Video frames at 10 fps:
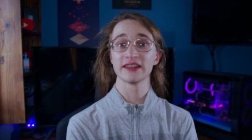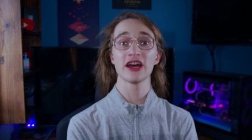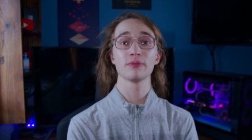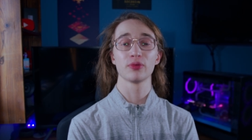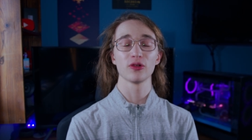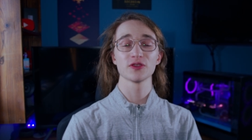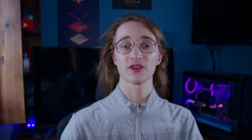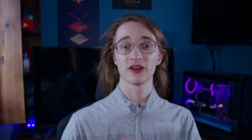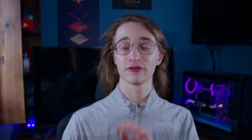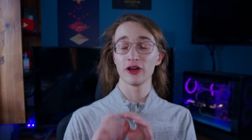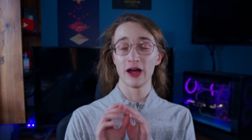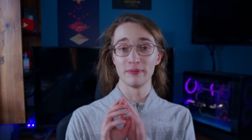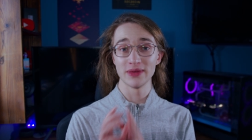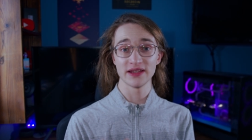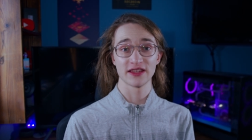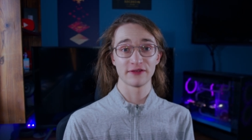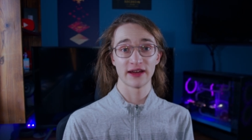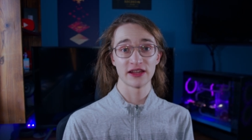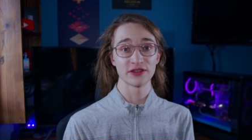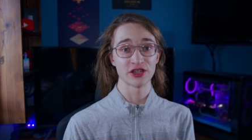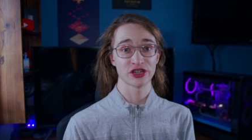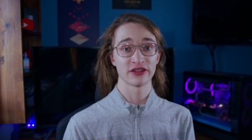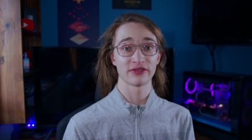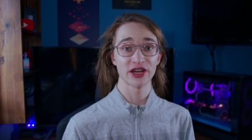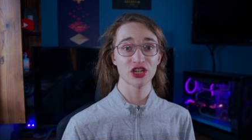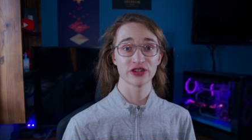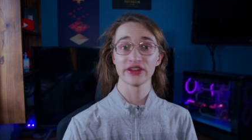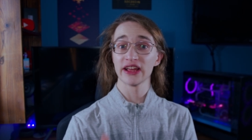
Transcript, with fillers: their boards offer amazing value this generation,